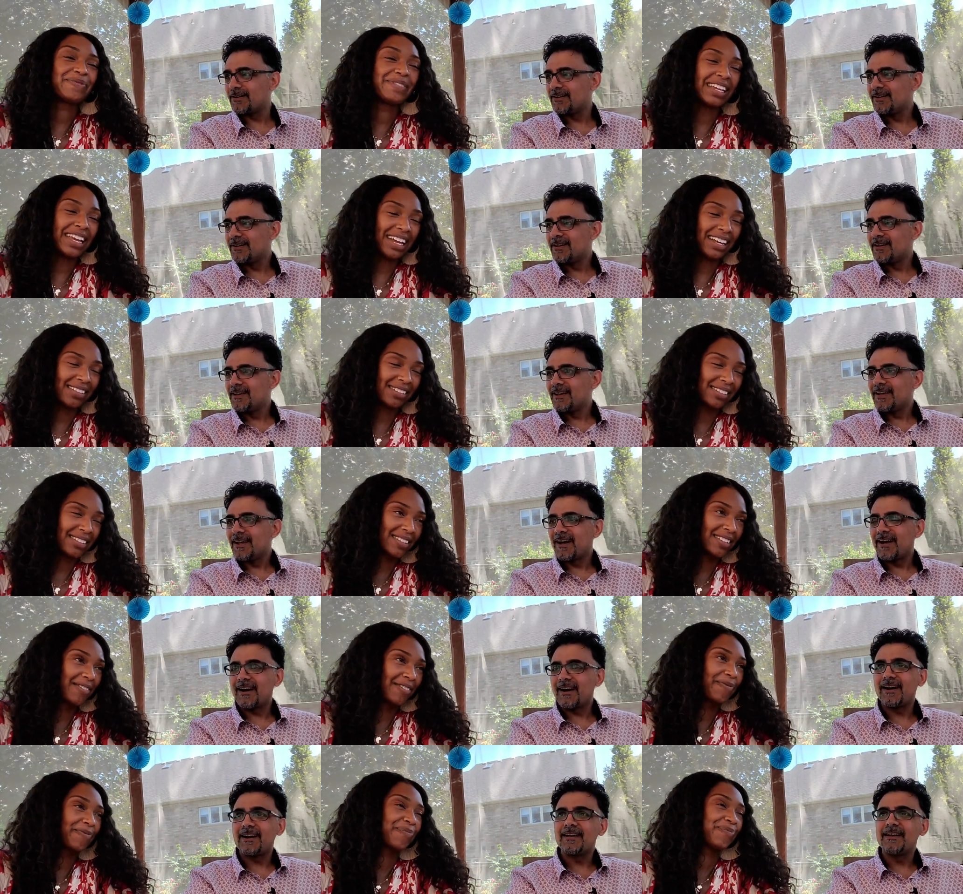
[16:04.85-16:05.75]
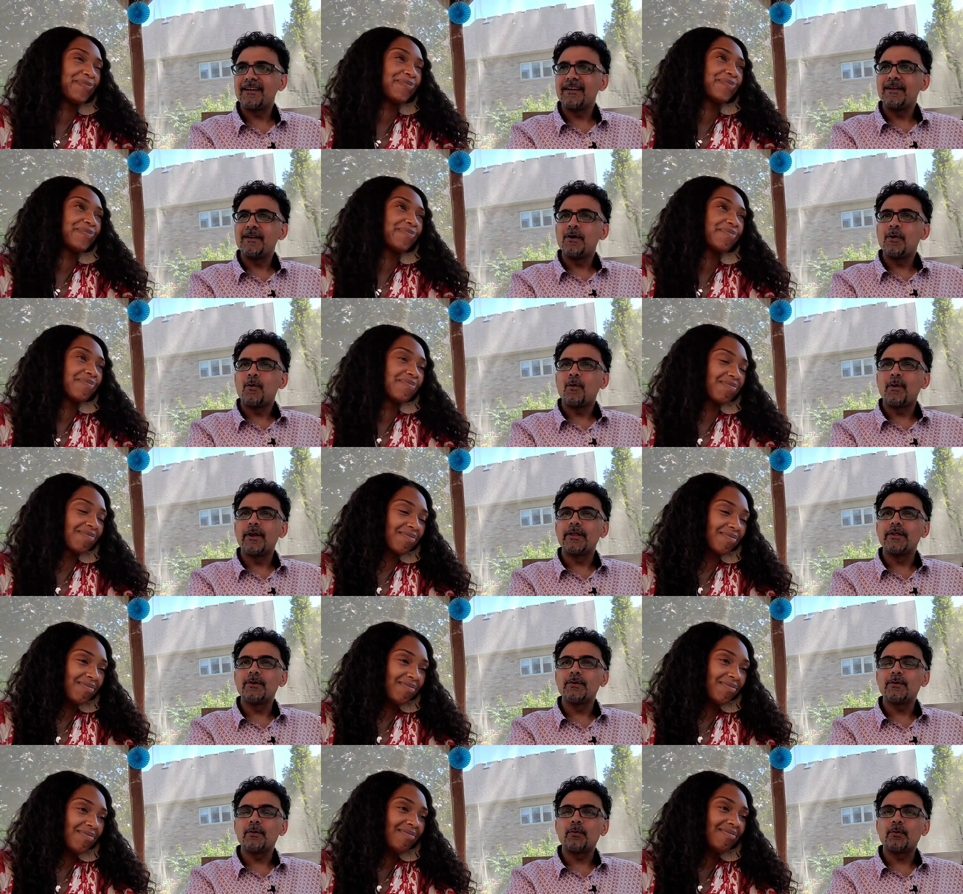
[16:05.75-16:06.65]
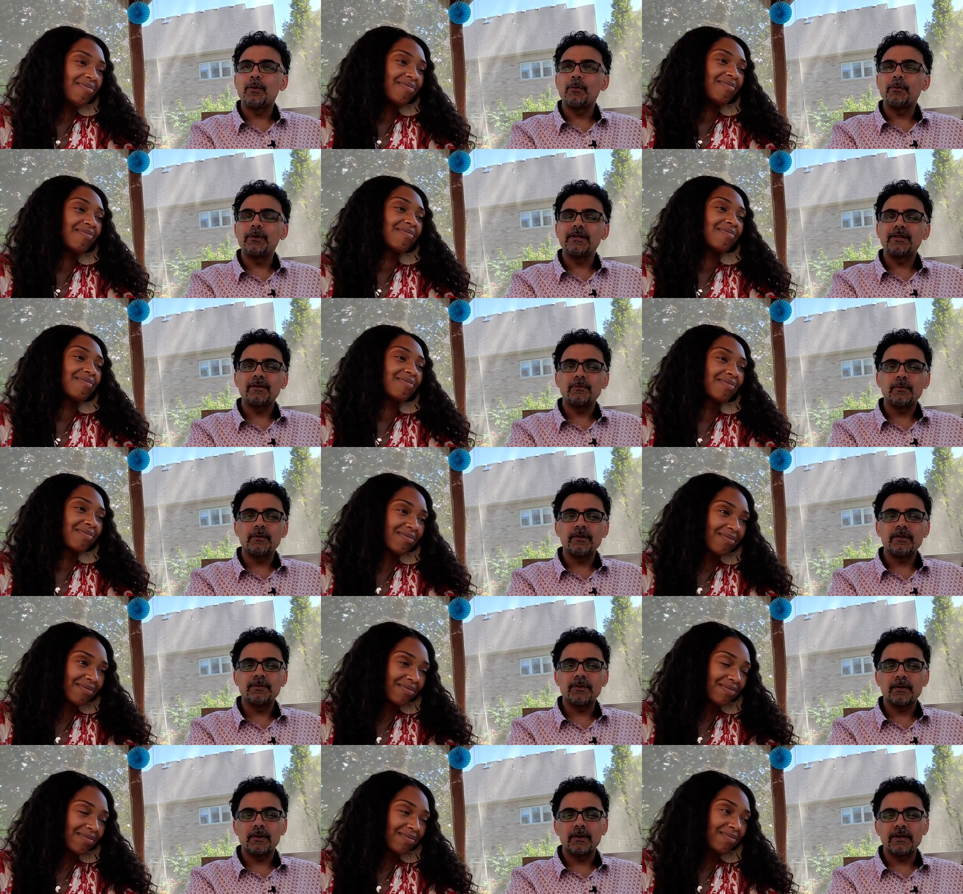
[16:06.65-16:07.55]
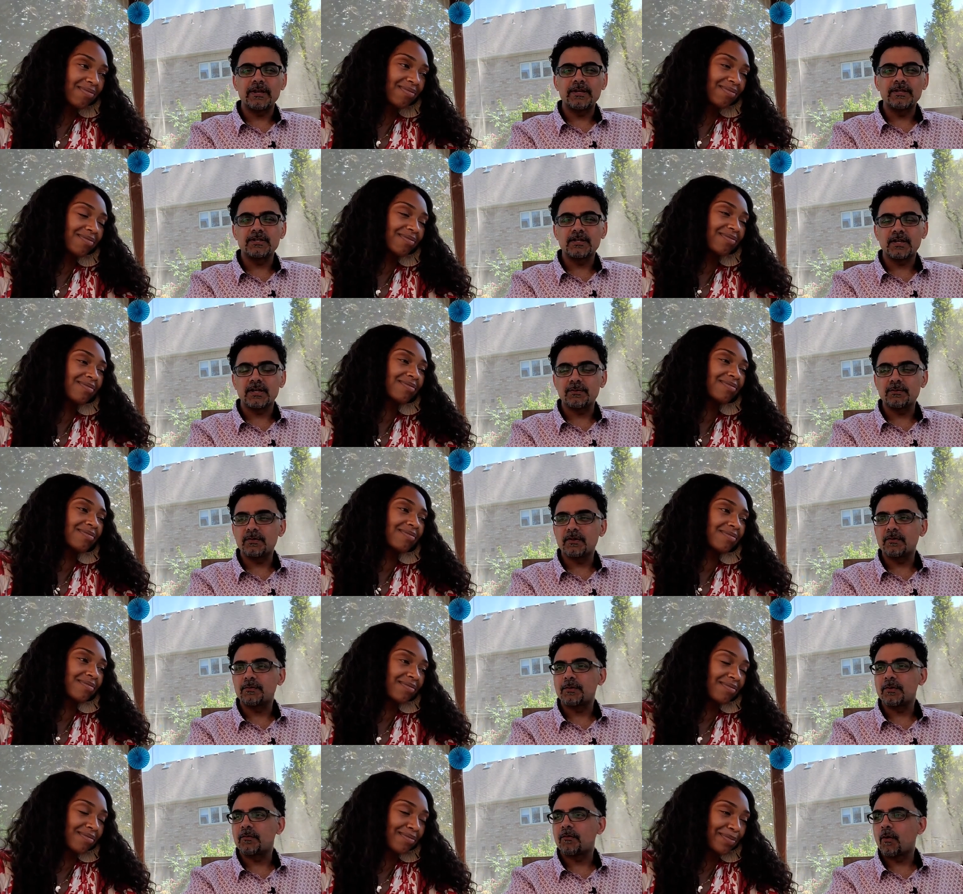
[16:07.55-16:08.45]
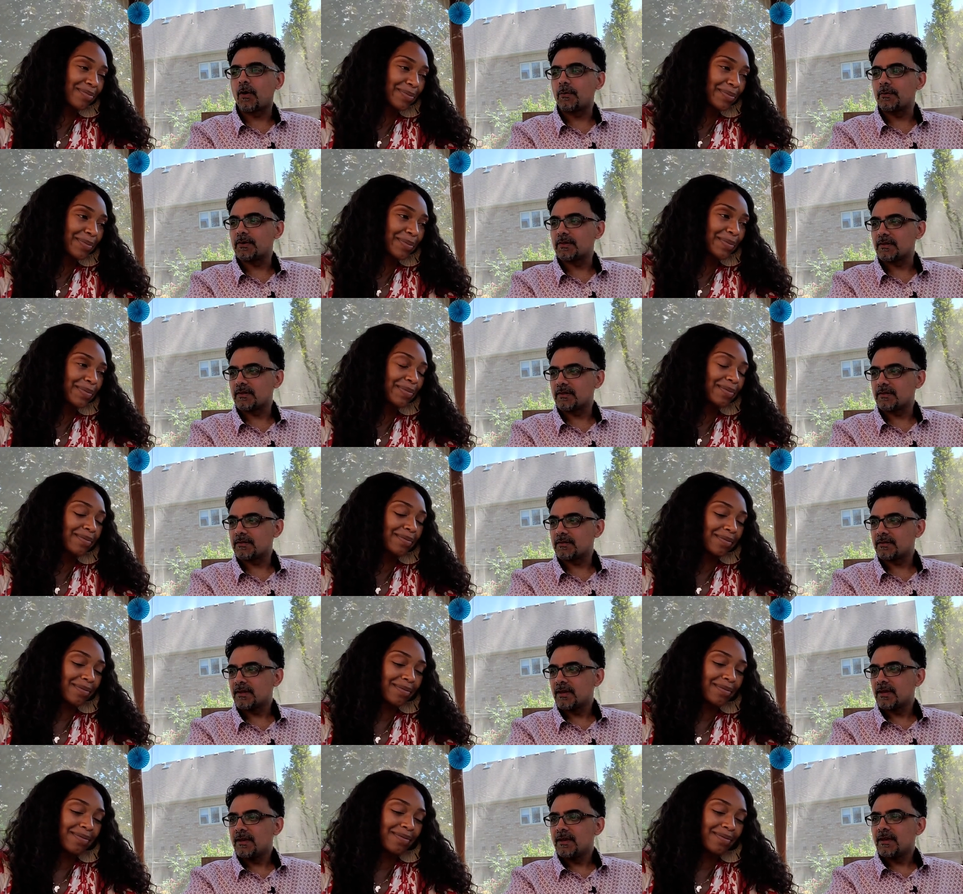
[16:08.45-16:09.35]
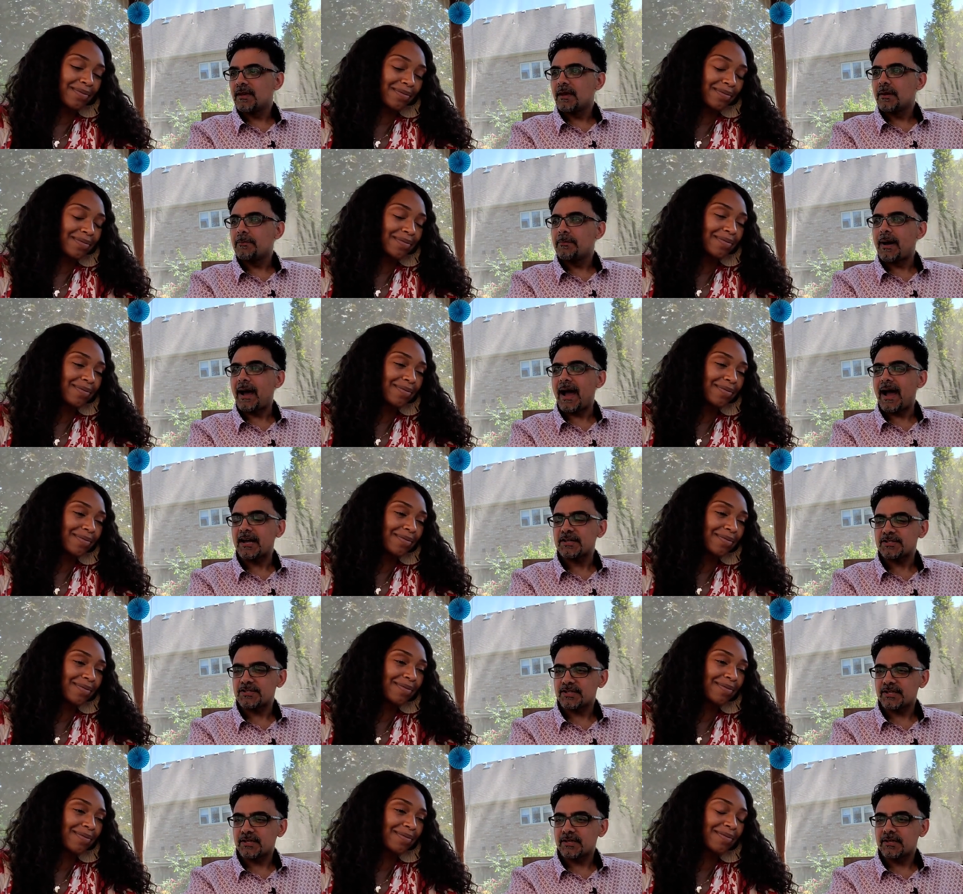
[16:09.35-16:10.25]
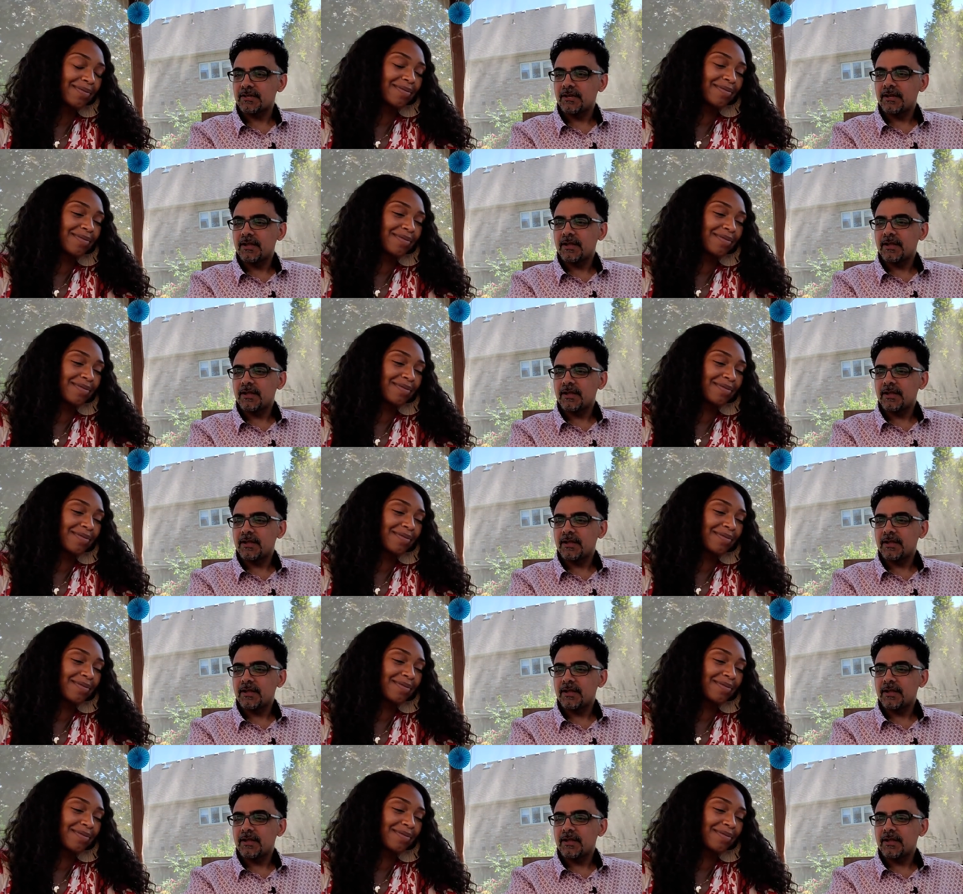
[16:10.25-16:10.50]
Speaker 1: Yes. Uh, when you when we we speak out in terms of performances, mm-hmm. passion.